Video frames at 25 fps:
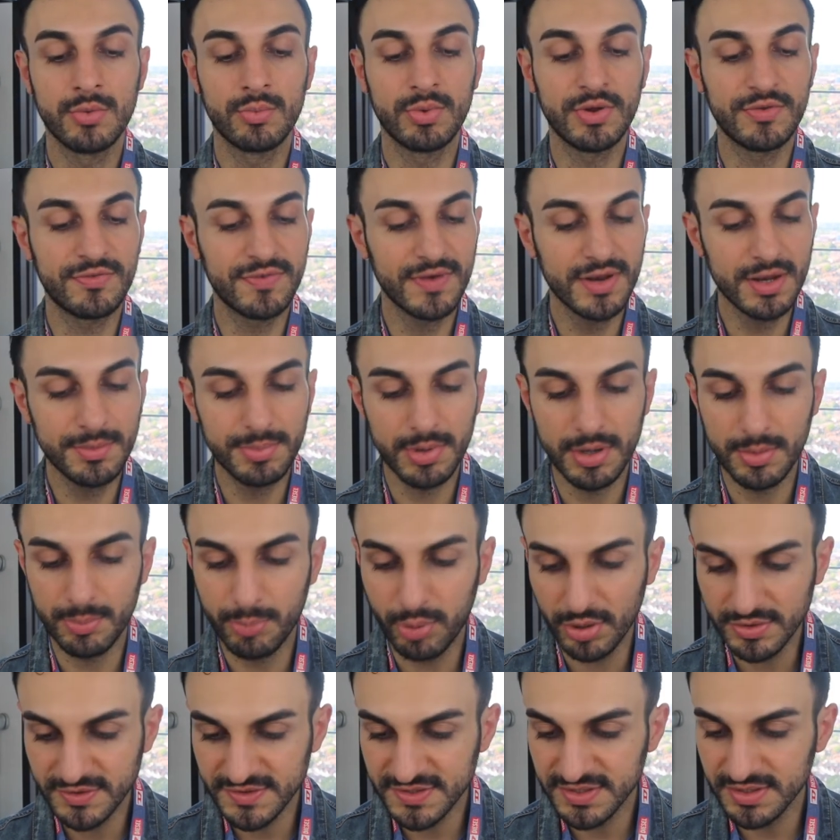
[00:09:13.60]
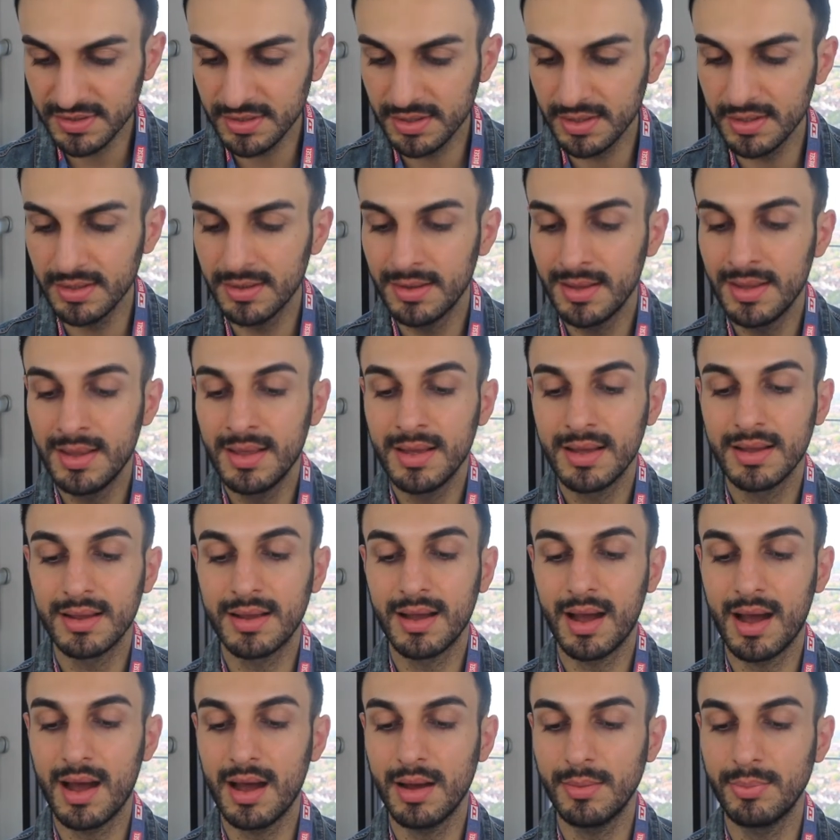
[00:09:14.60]
refillable bottle,
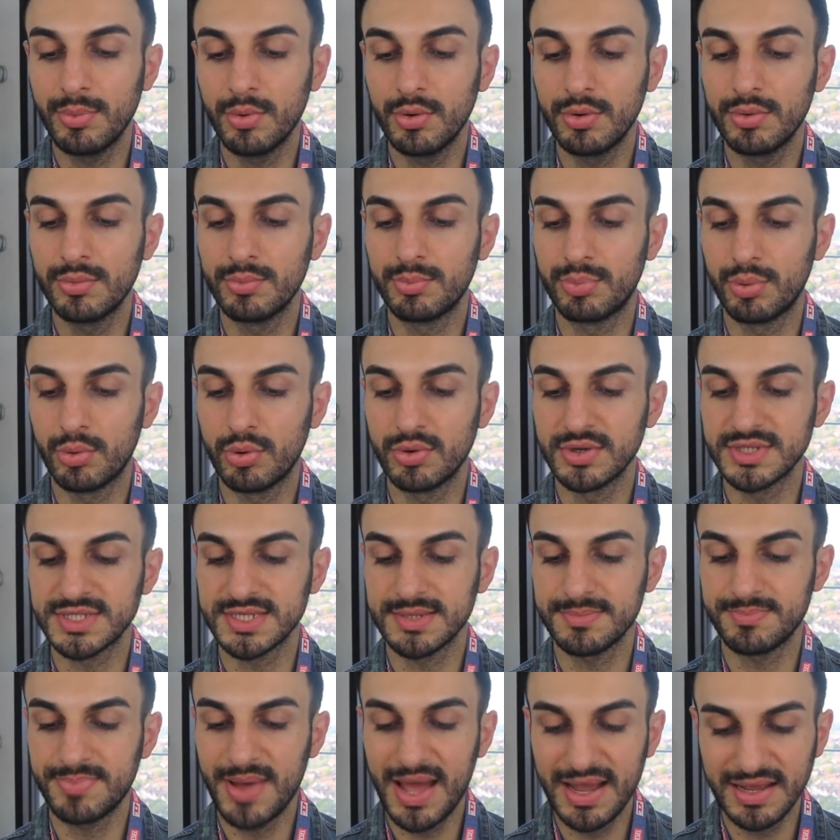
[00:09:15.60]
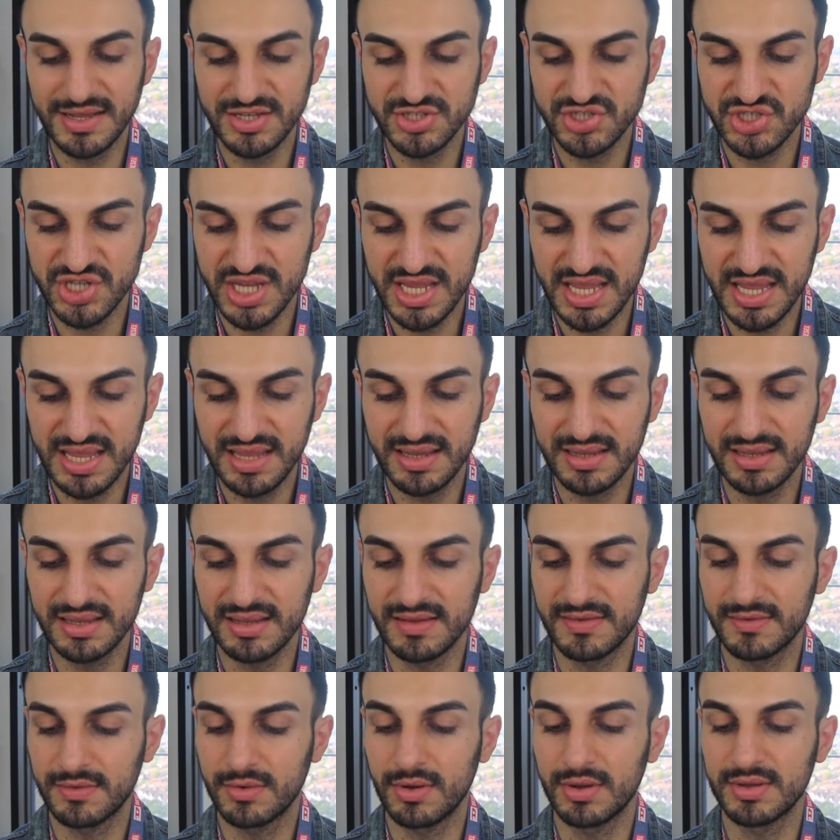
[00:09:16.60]
carbon board packaging.
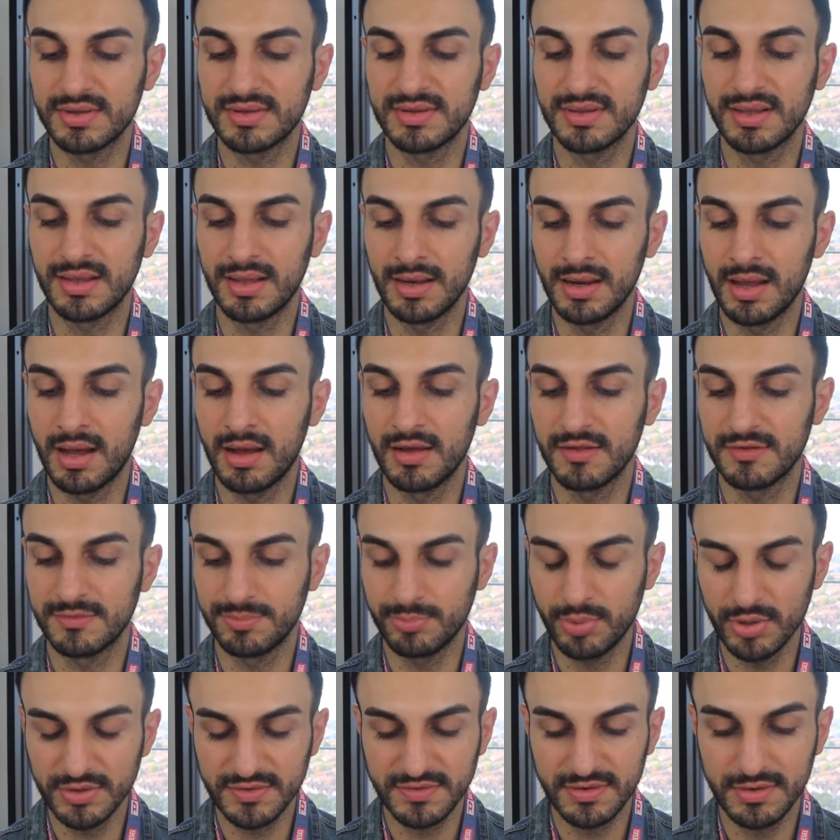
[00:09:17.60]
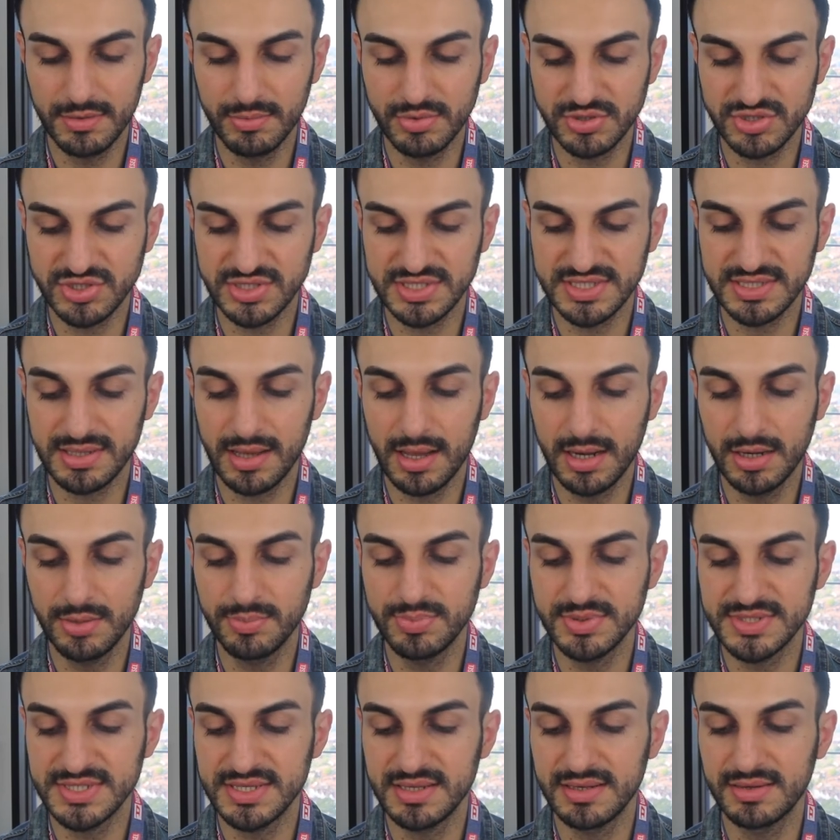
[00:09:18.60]
It's got glass bottle, which is one
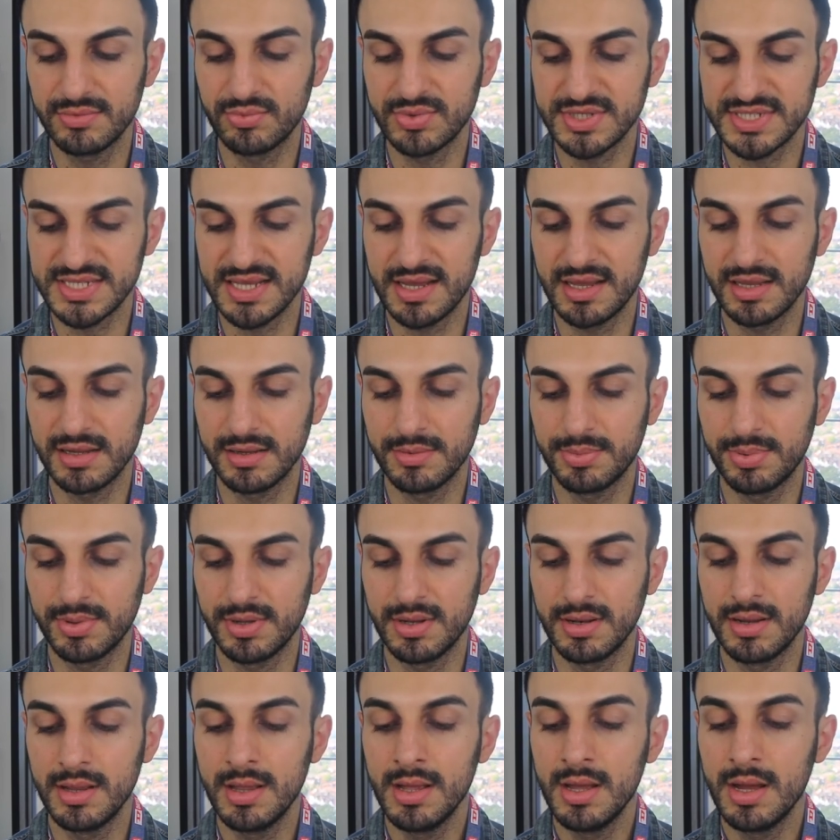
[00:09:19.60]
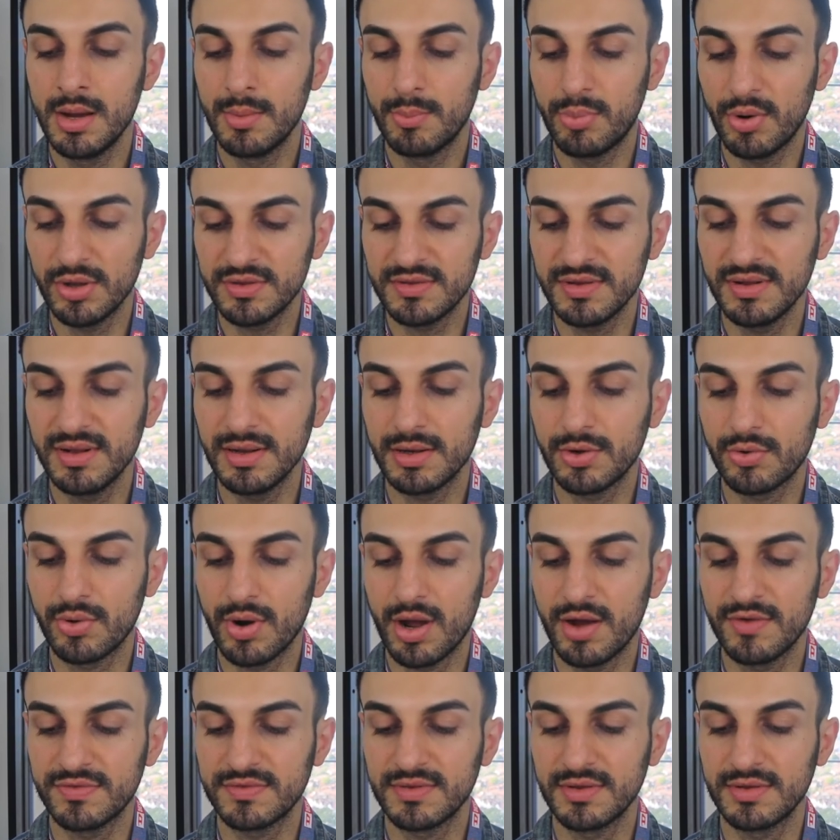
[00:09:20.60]
hundred percent recyclable bottle
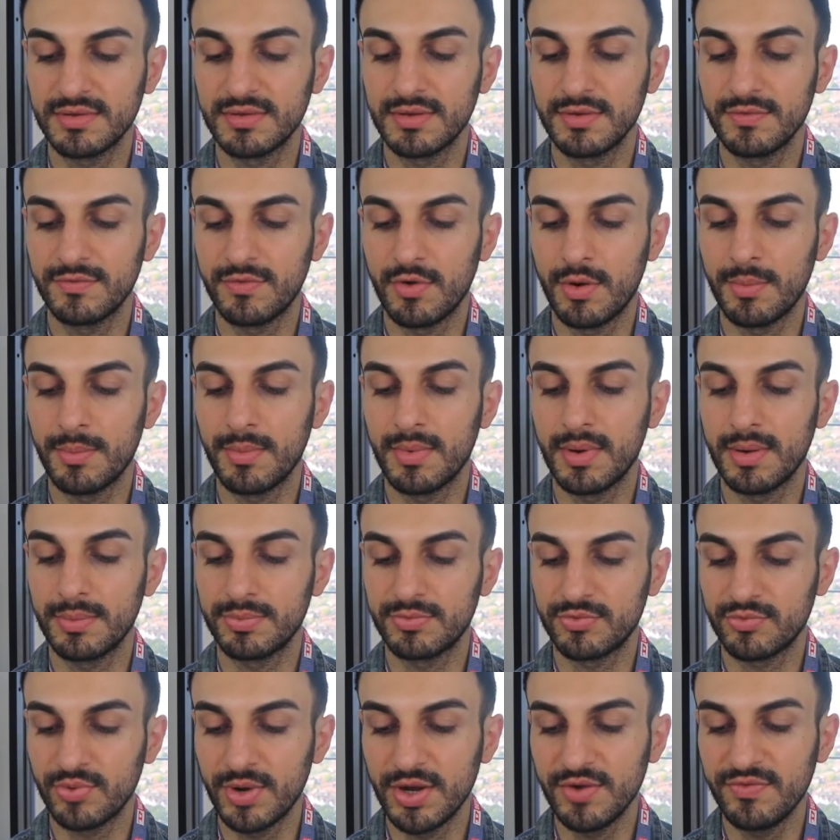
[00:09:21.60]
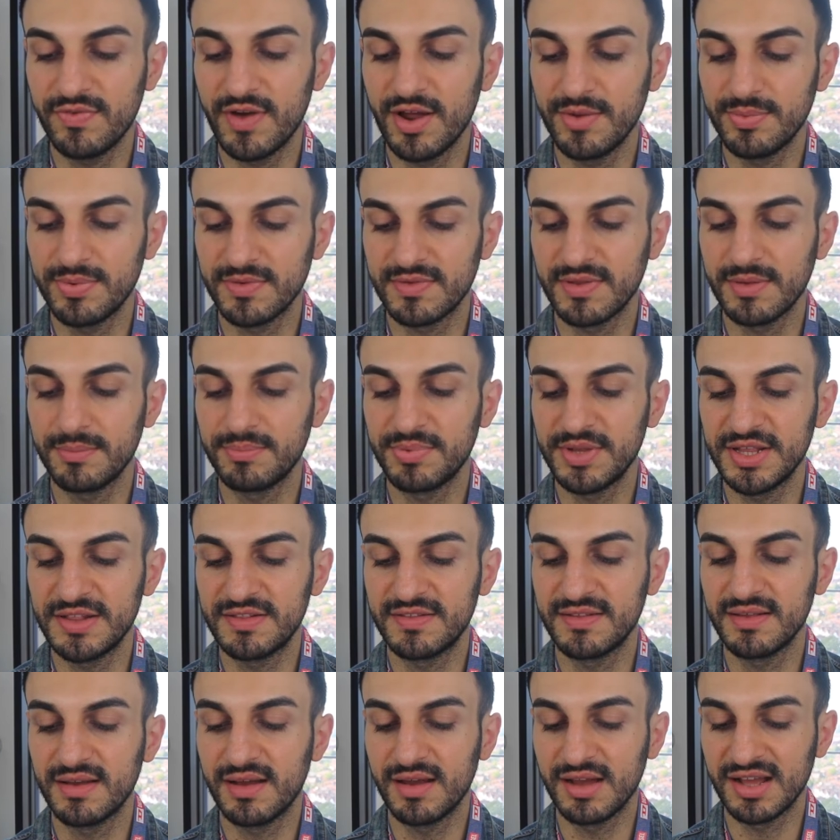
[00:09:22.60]
crafted from twenty-five percent P
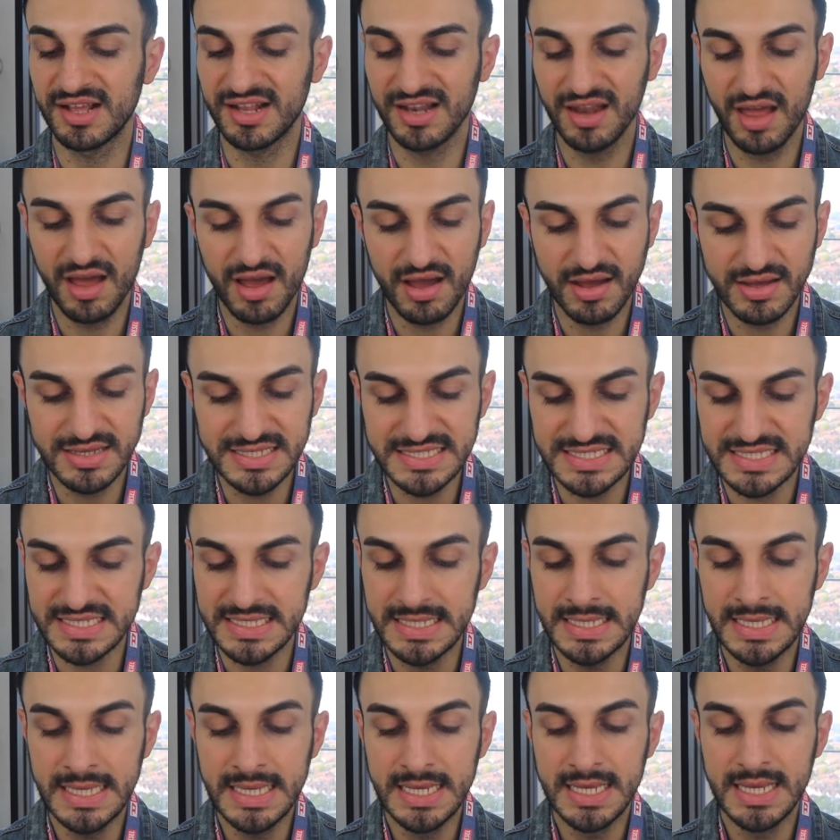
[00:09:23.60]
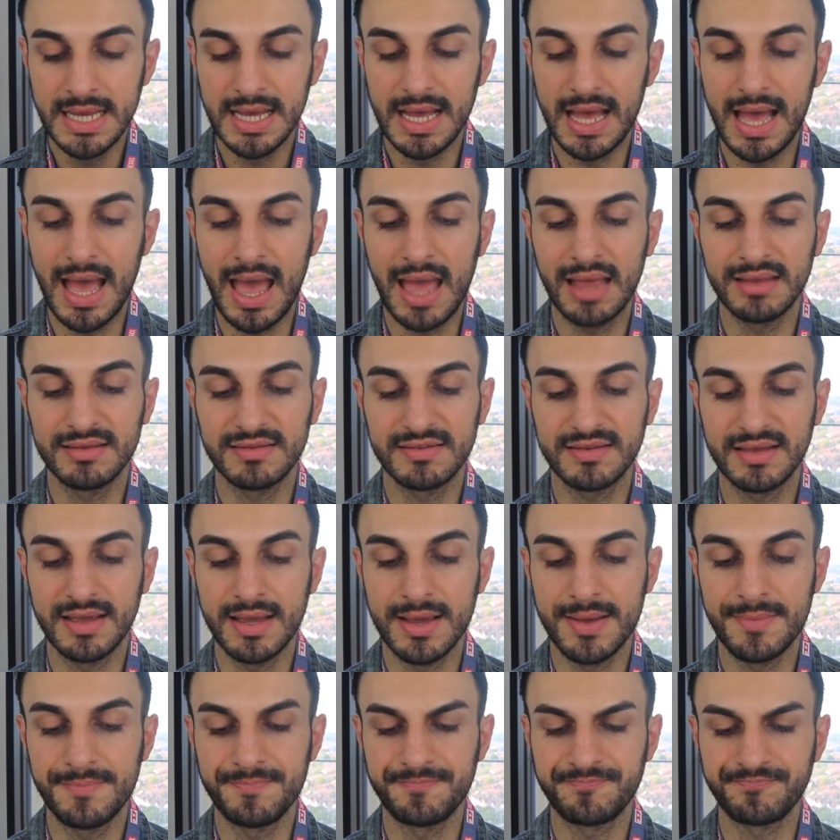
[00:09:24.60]
C R glass. And
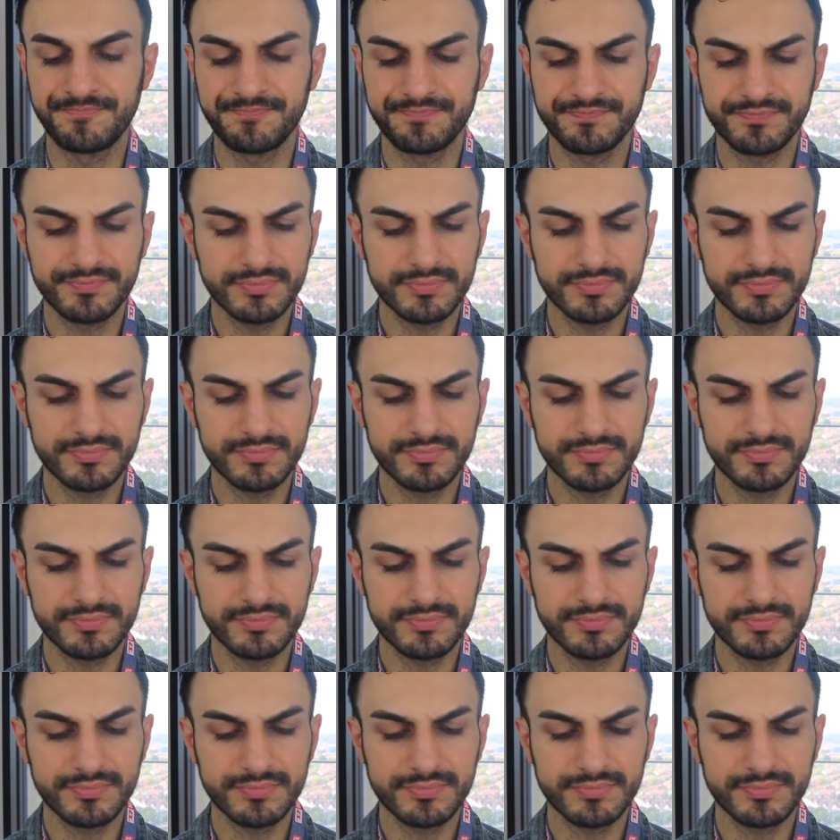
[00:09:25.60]
um,